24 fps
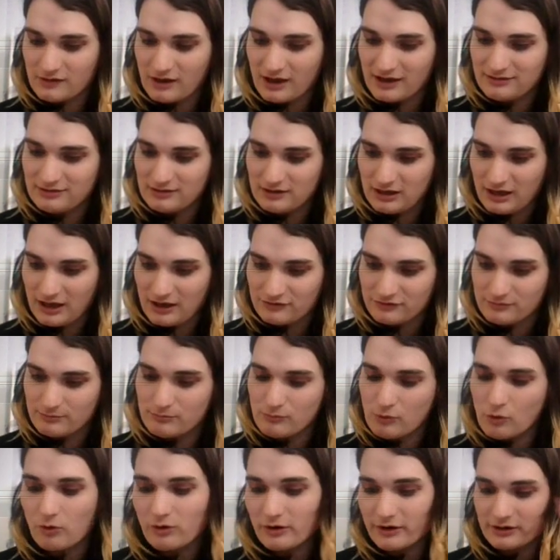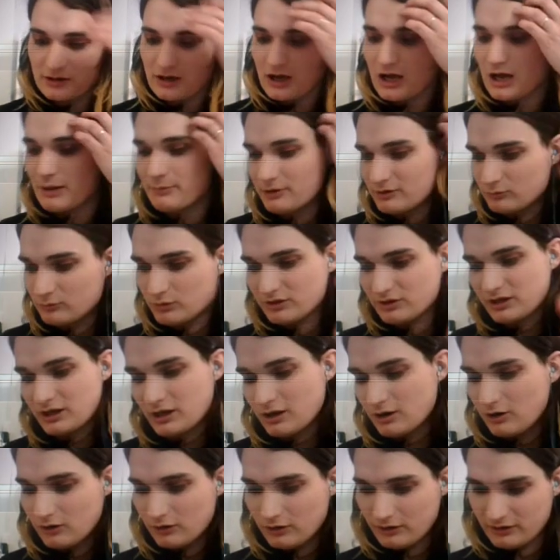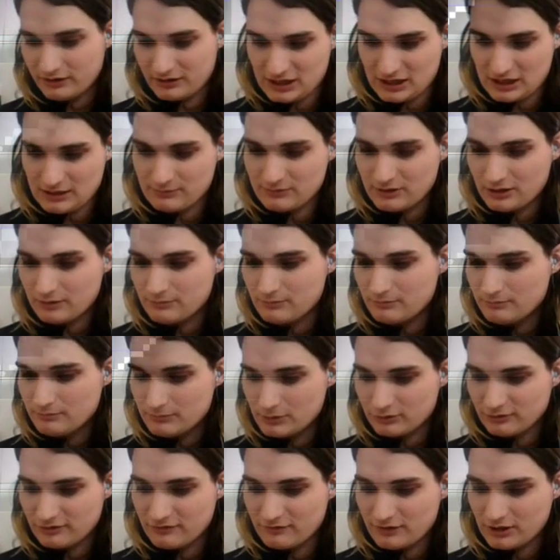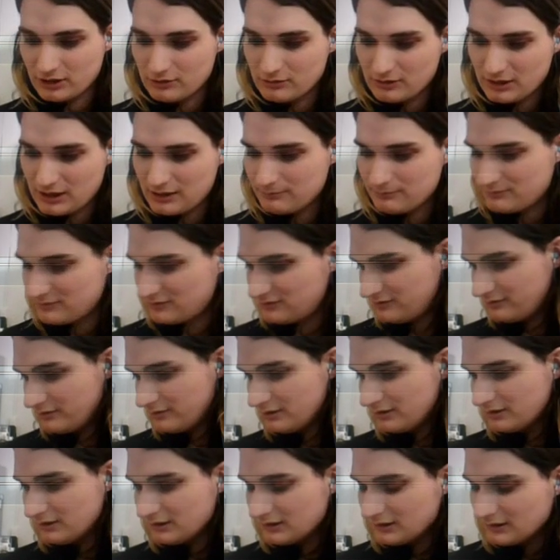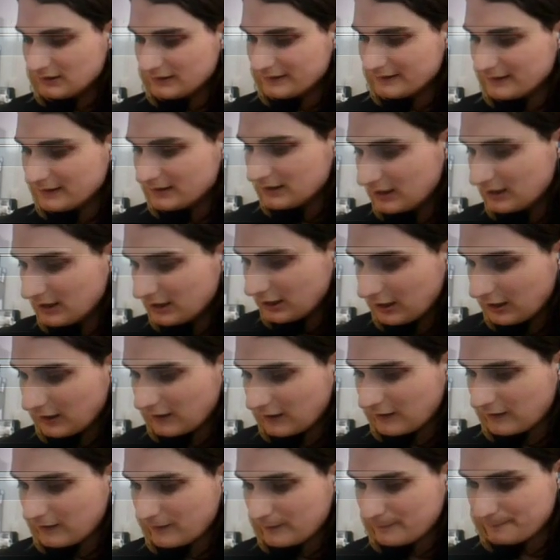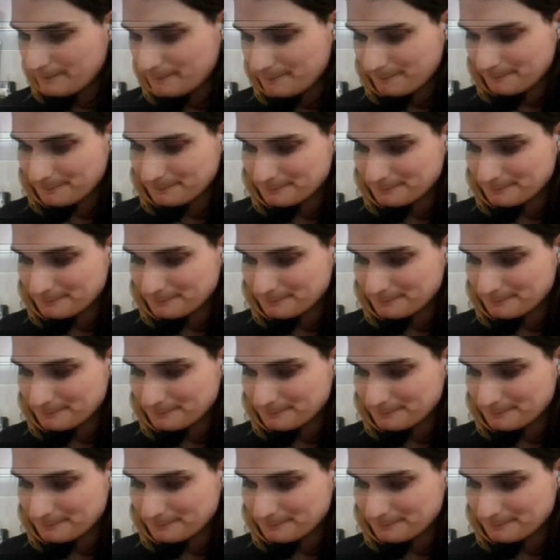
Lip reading: I think has more in common with a card game than most video games. Um,